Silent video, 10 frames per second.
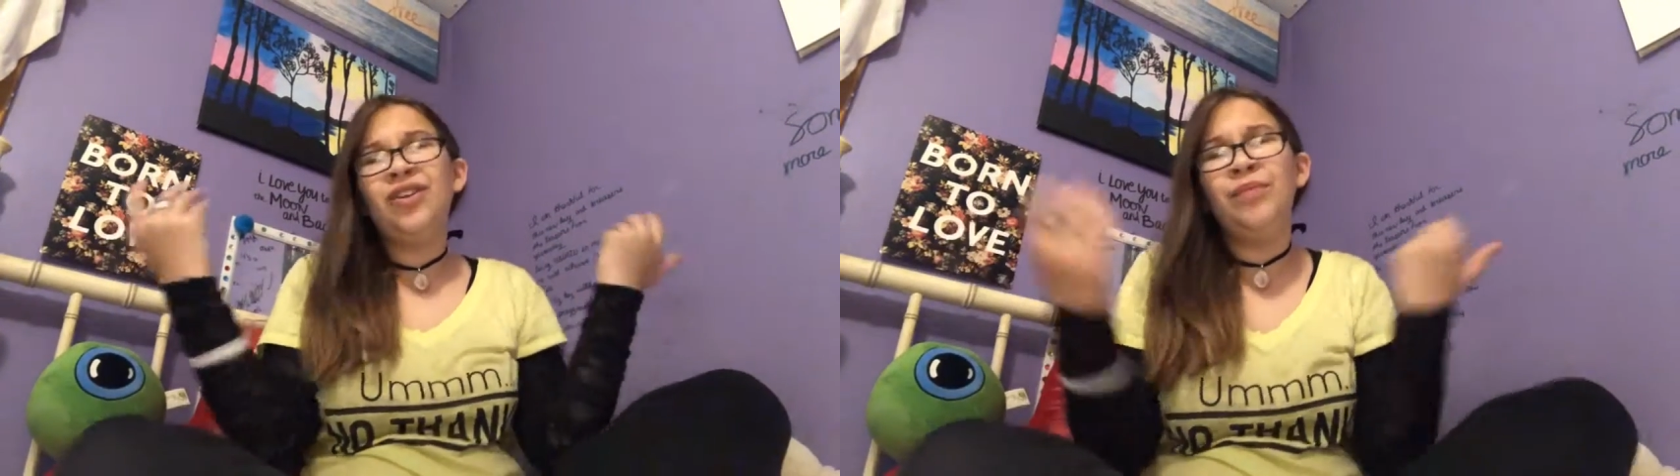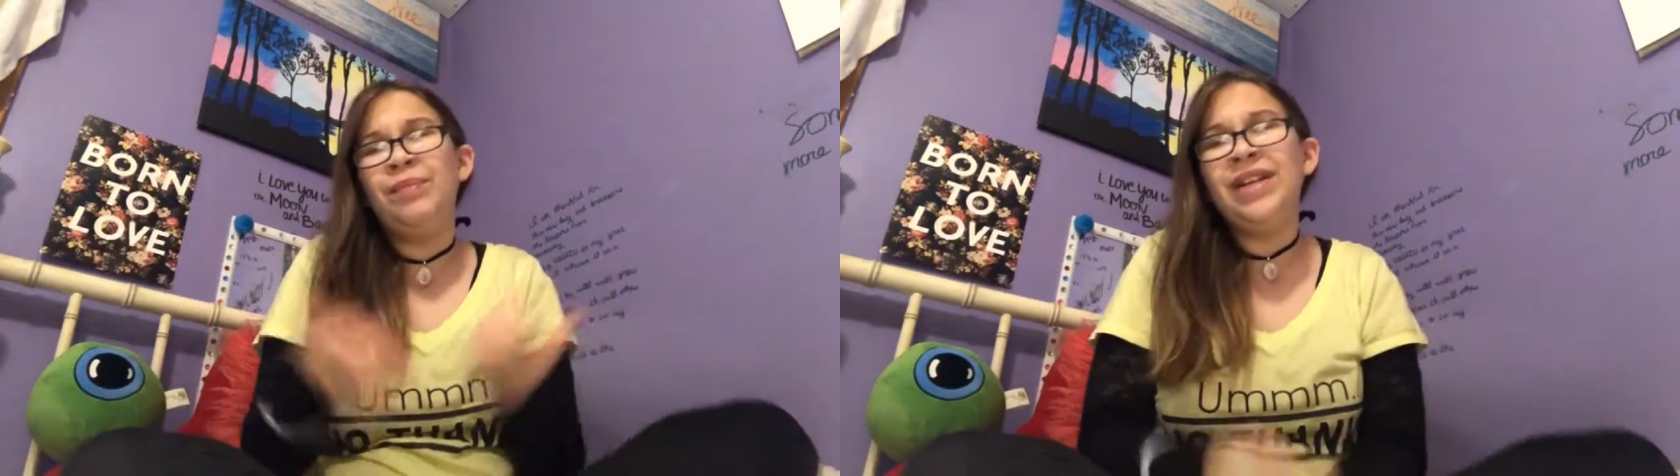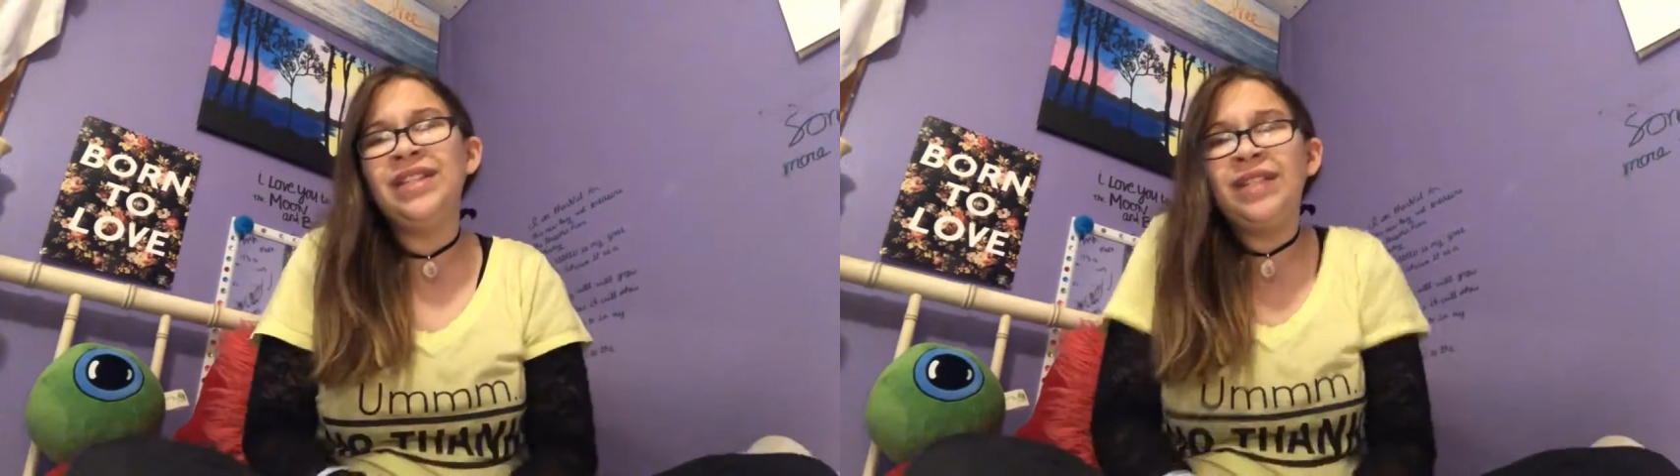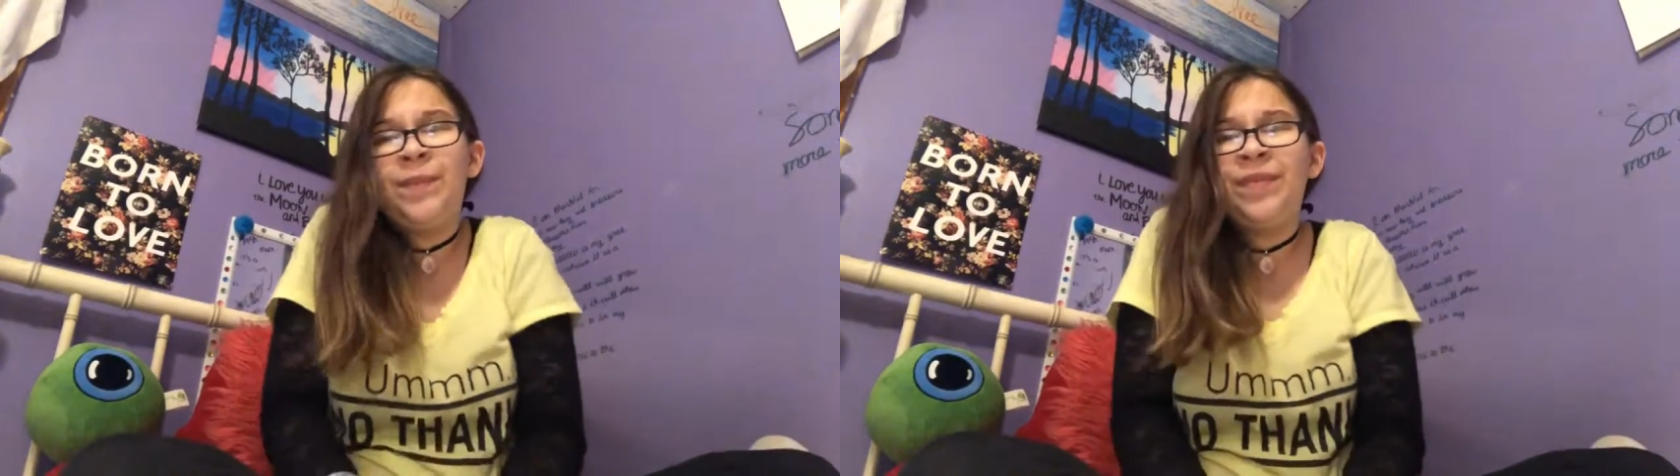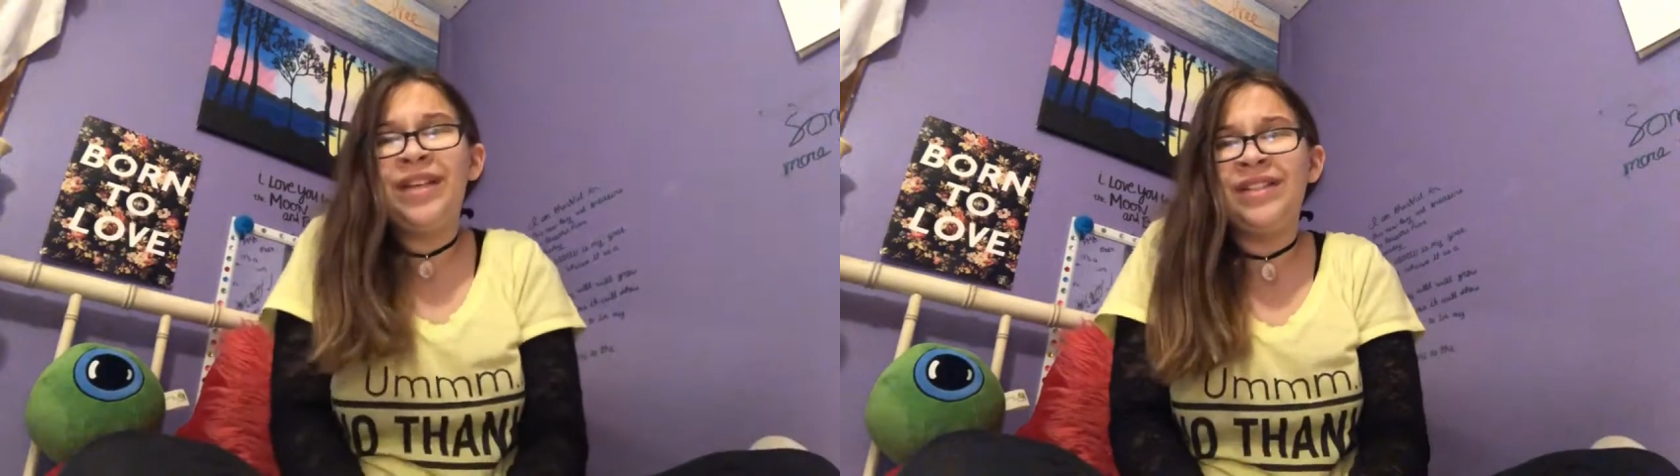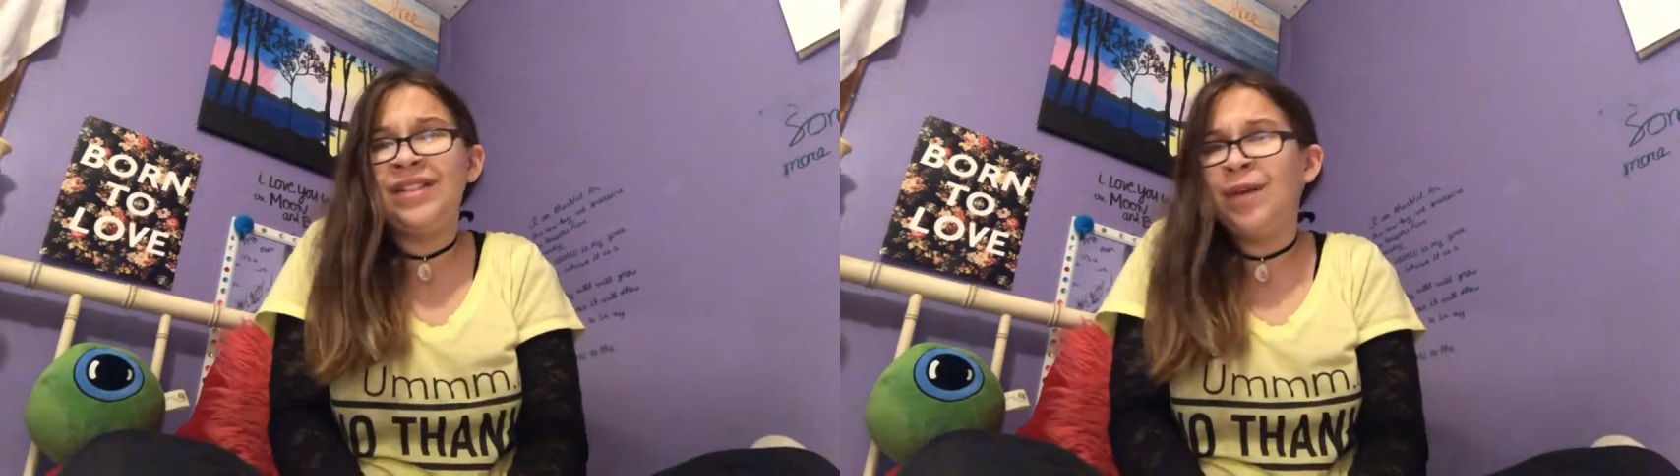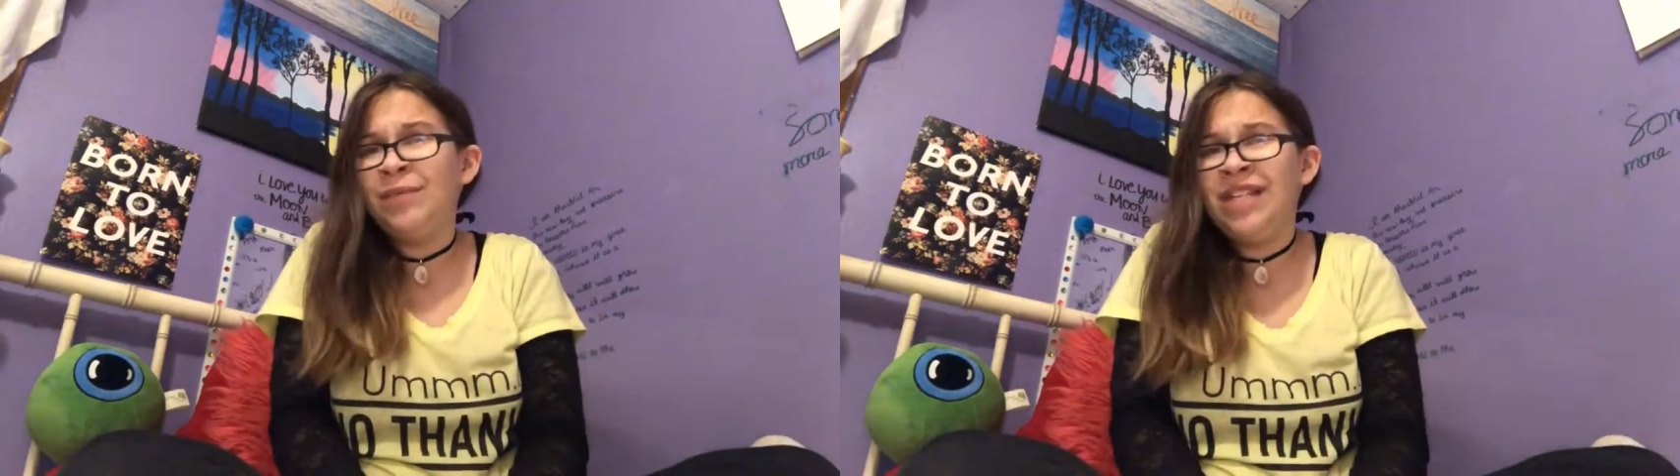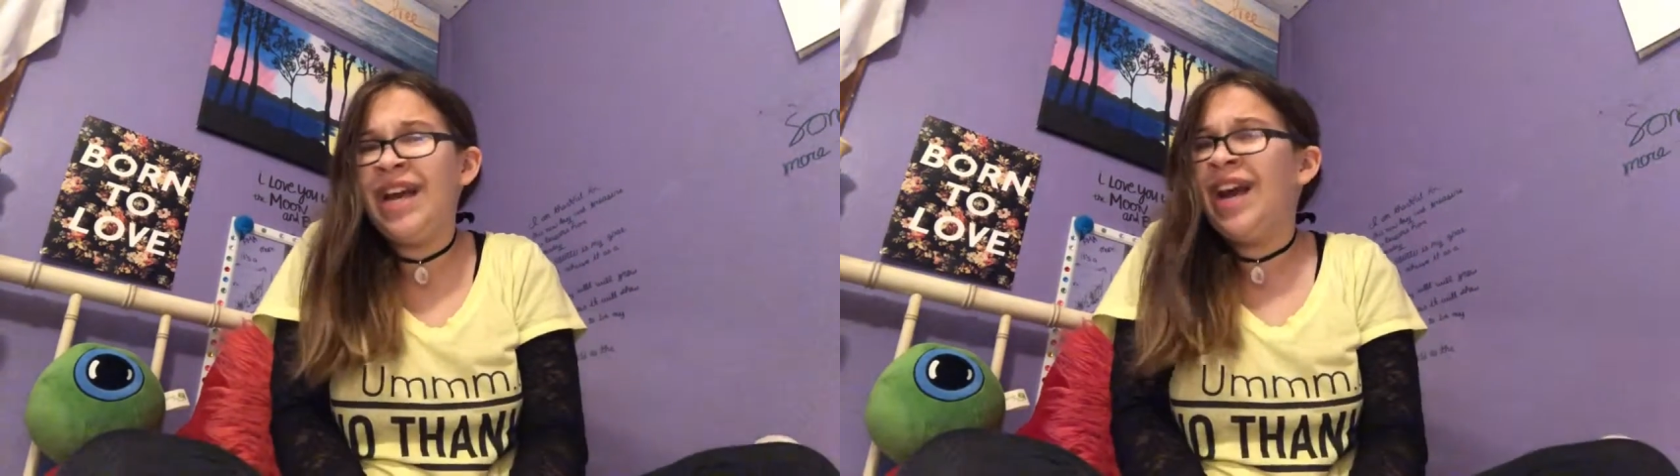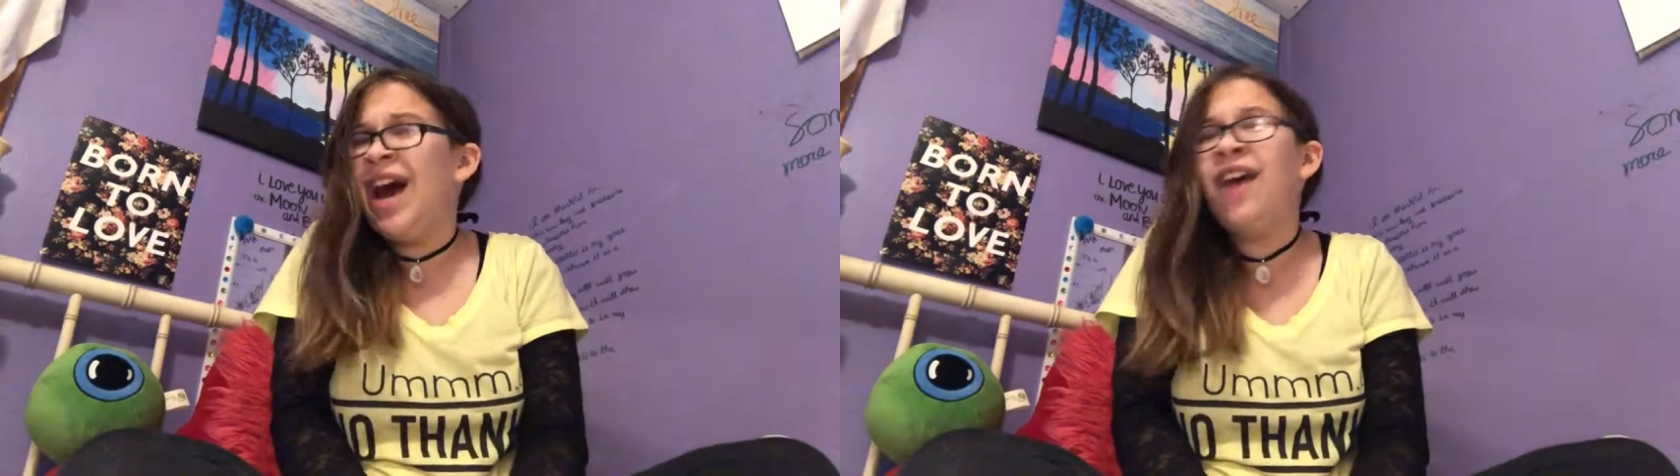could be something someday.